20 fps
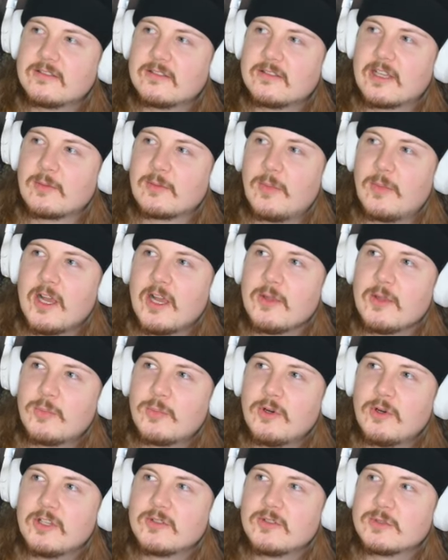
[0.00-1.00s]
my
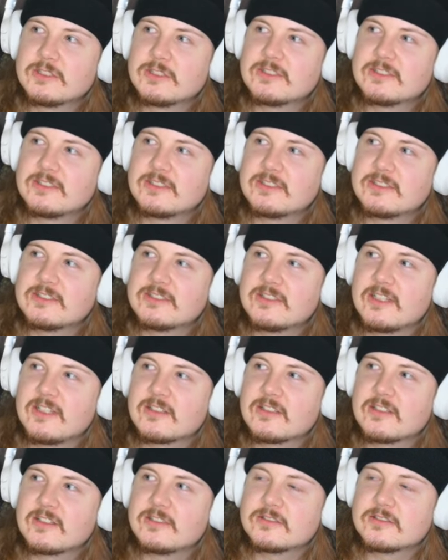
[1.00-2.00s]
point was just that
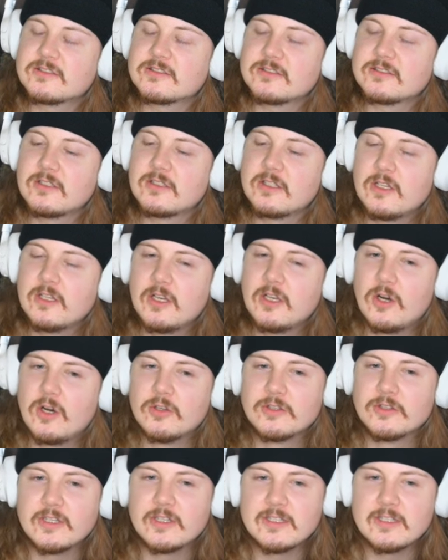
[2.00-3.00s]
because on the
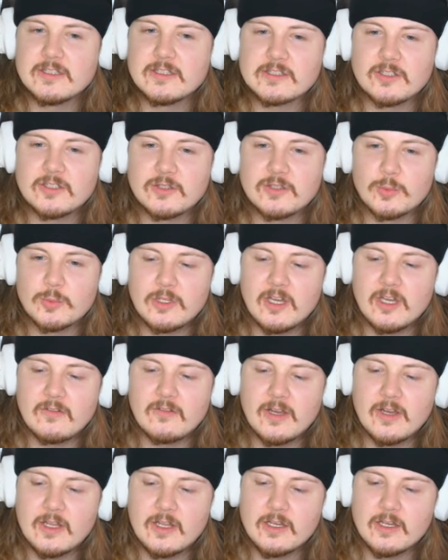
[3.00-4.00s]
Discord, we have had
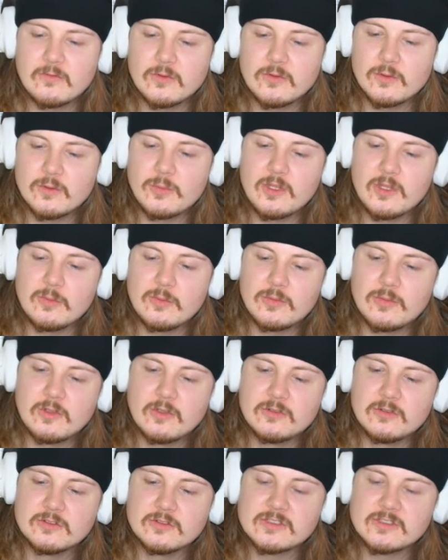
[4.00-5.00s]
a few people who
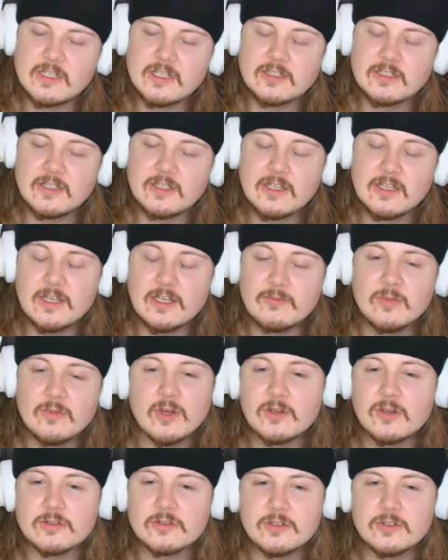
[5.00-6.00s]
said that they have not
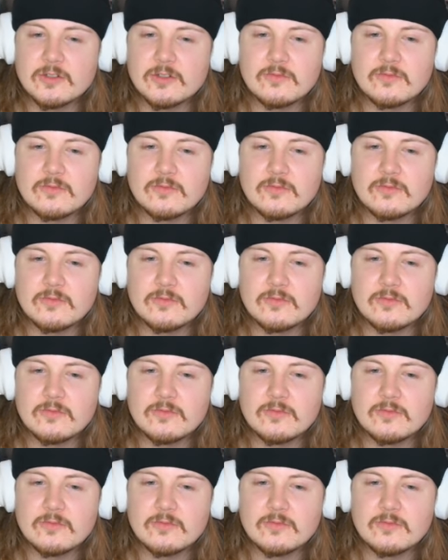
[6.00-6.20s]
heard from